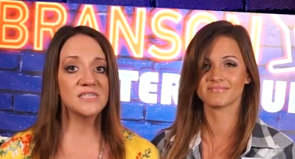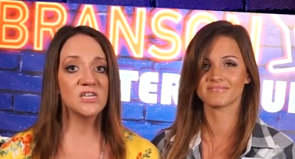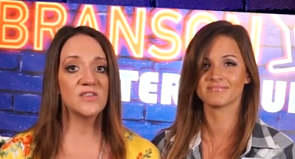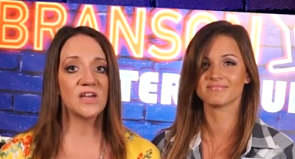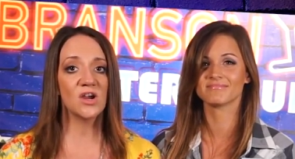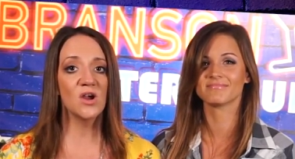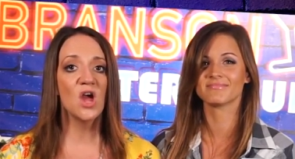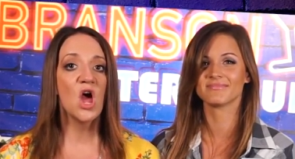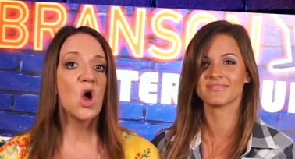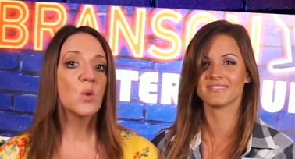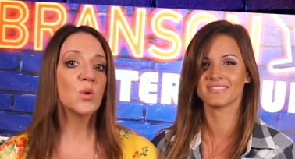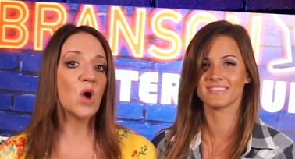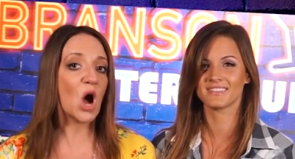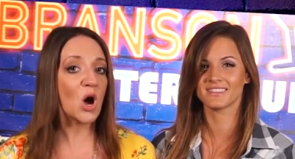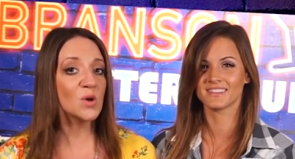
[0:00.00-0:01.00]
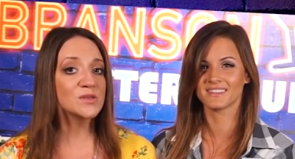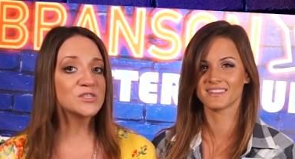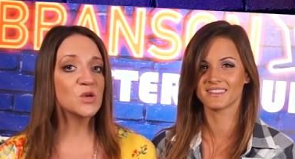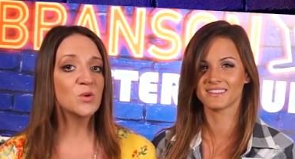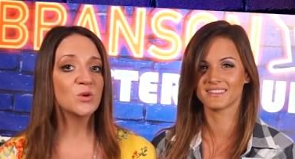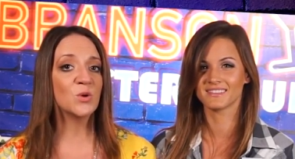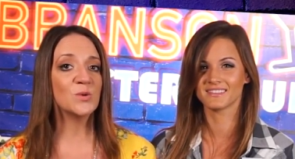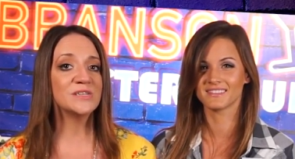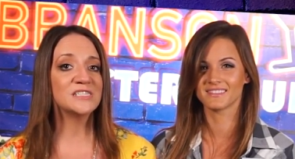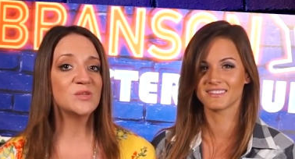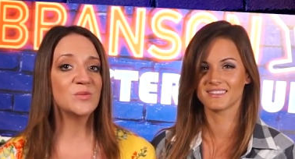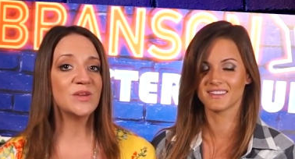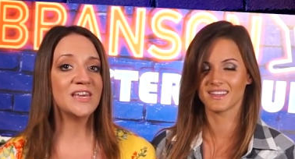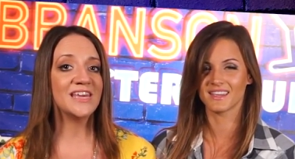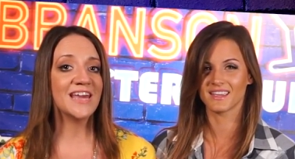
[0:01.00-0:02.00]
Speaker 1: So we'll see you there. We're
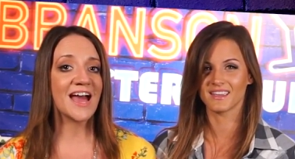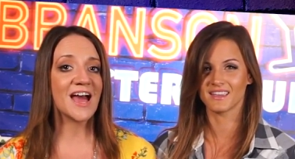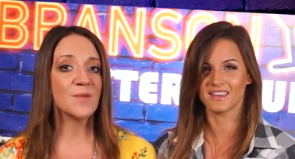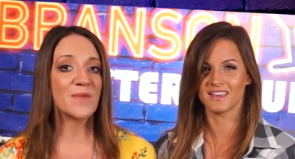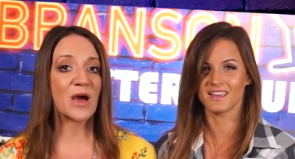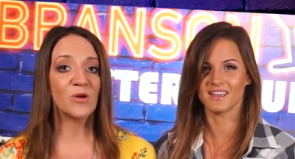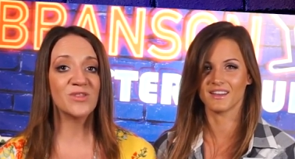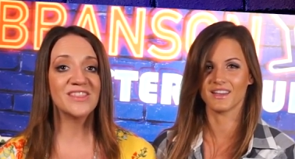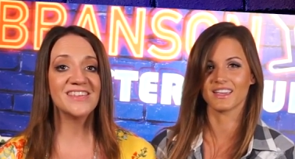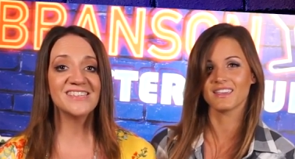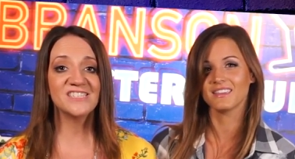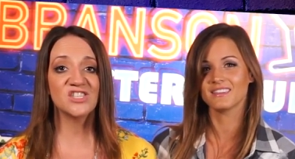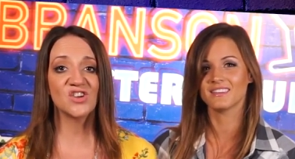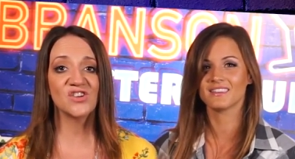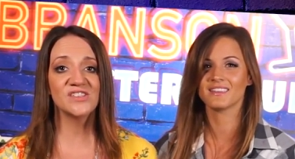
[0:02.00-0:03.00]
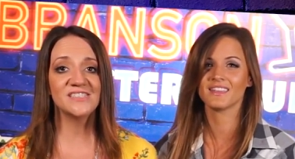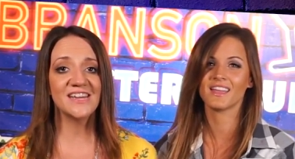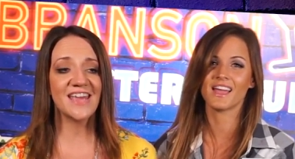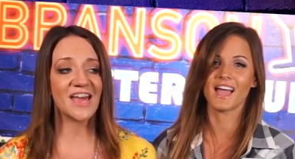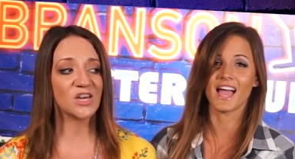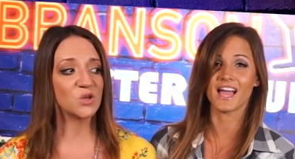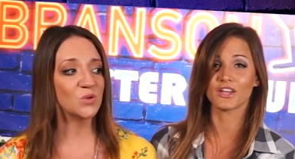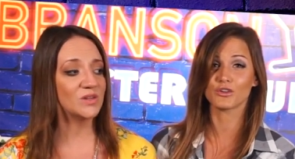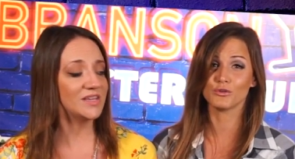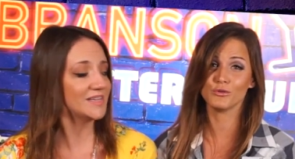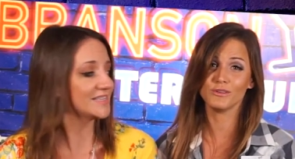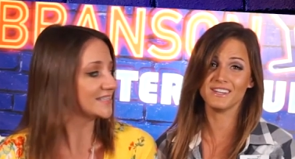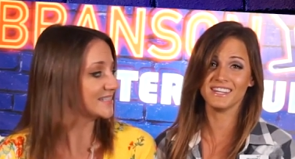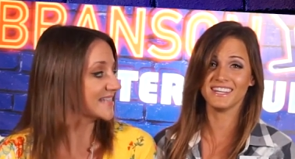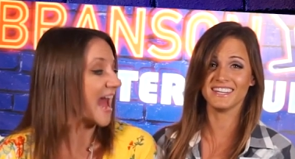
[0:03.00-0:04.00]
also going to be um, out this Thursday
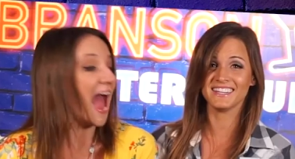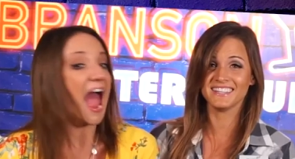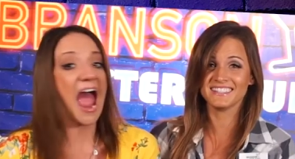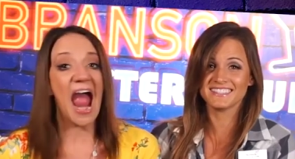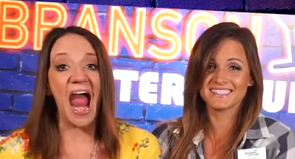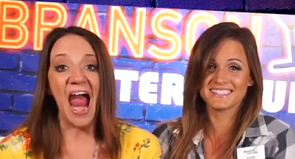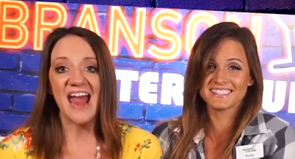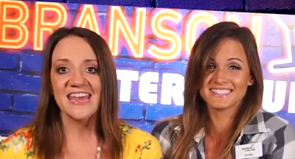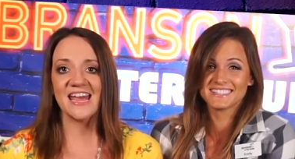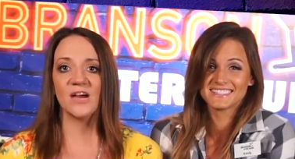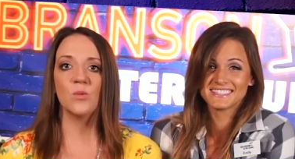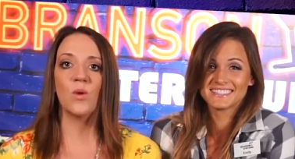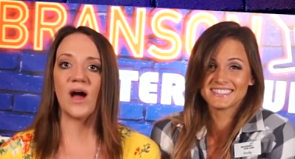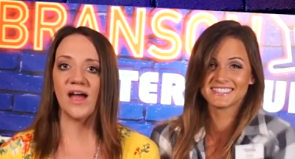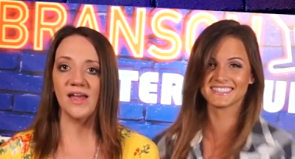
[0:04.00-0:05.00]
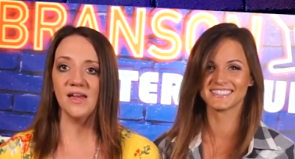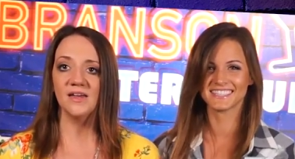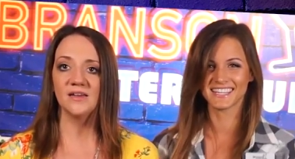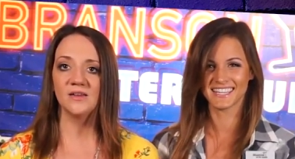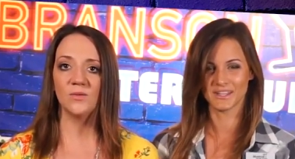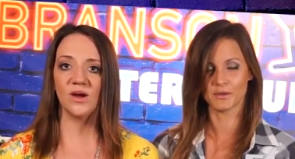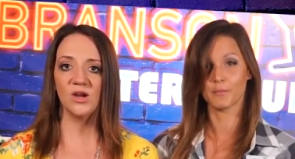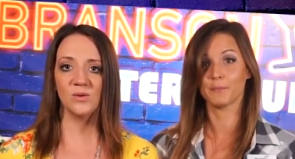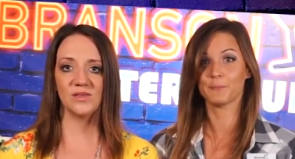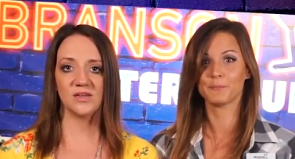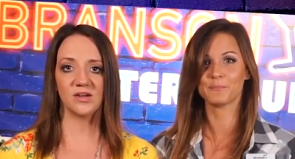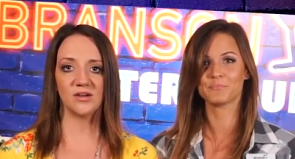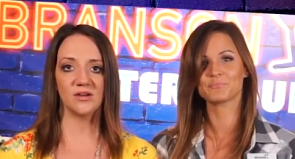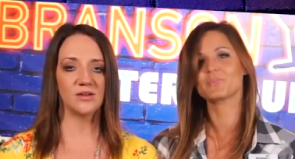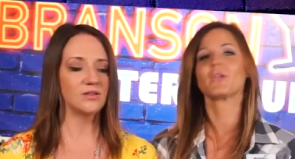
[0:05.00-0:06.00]
at, at Cooley's. Yeah, why?
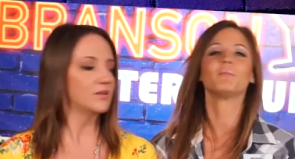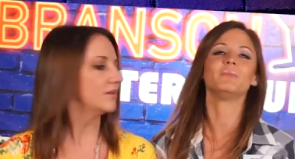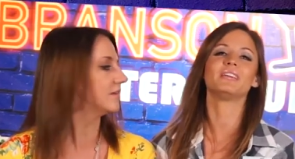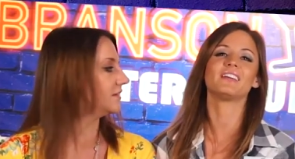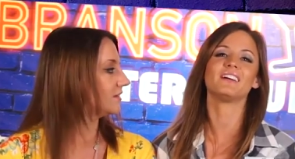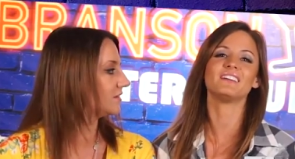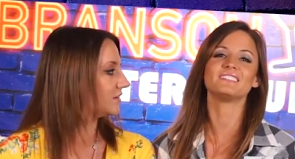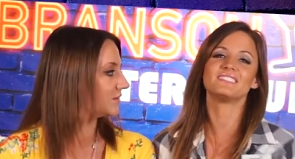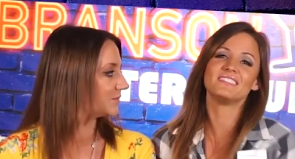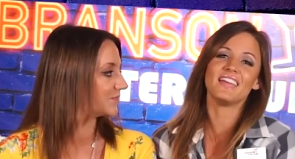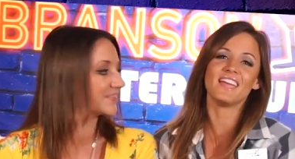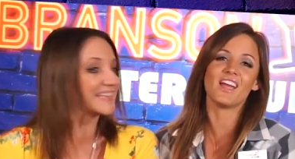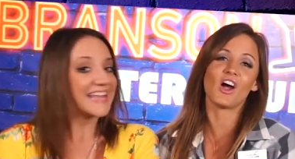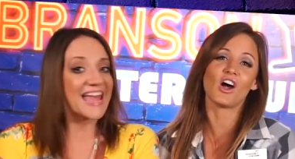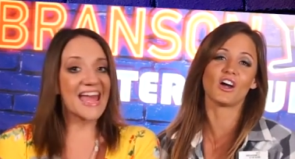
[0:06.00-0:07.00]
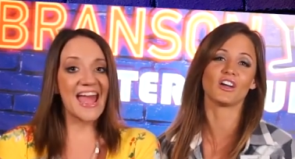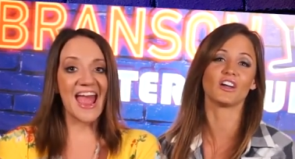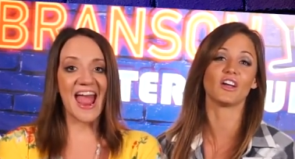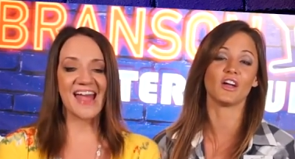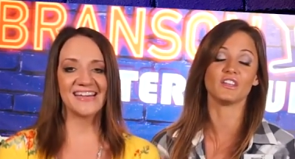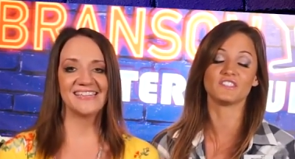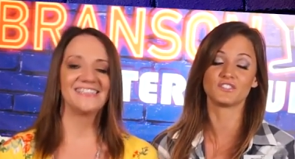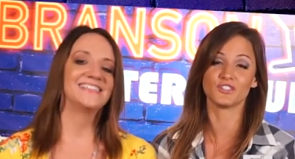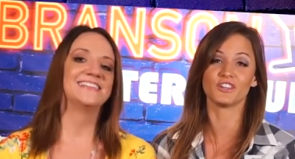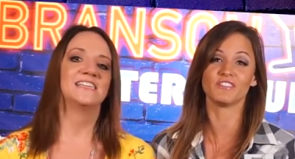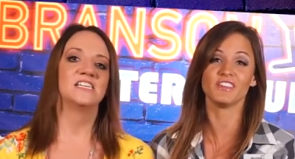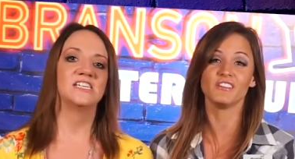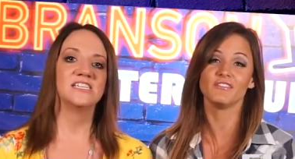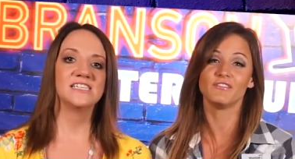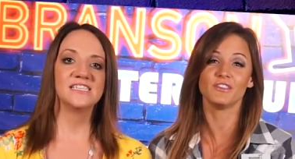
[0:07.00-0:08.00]
Speaker 2: Why are we there? Because they
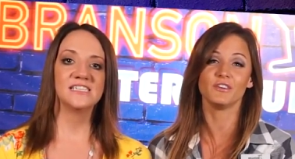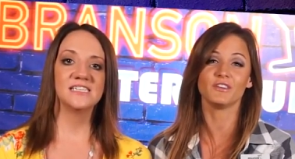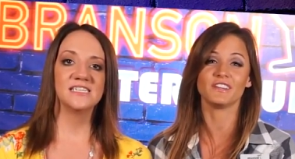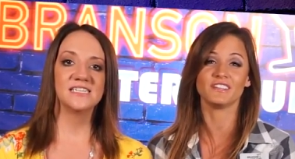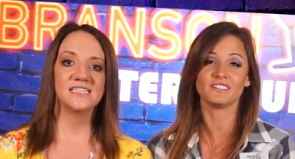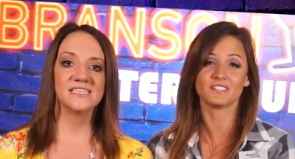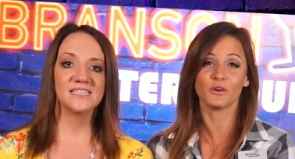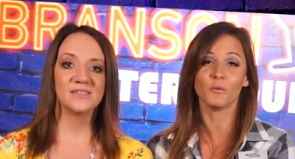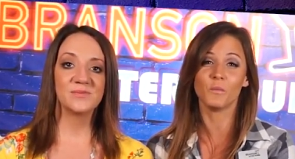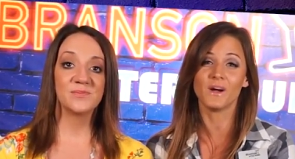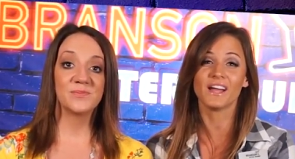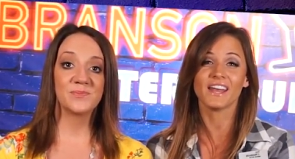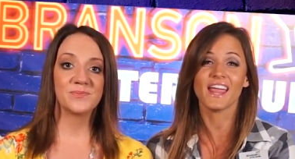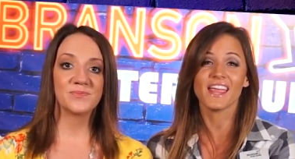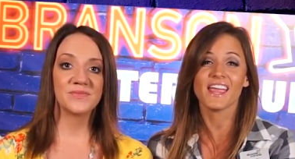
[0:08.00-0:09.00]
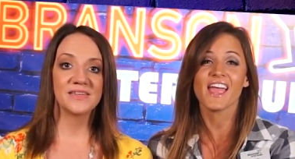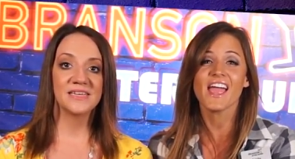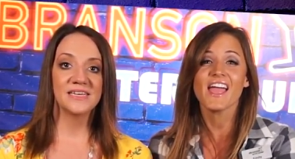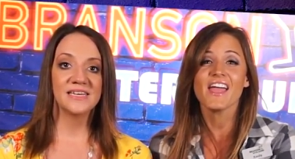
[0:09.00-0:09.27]
are serving food until 1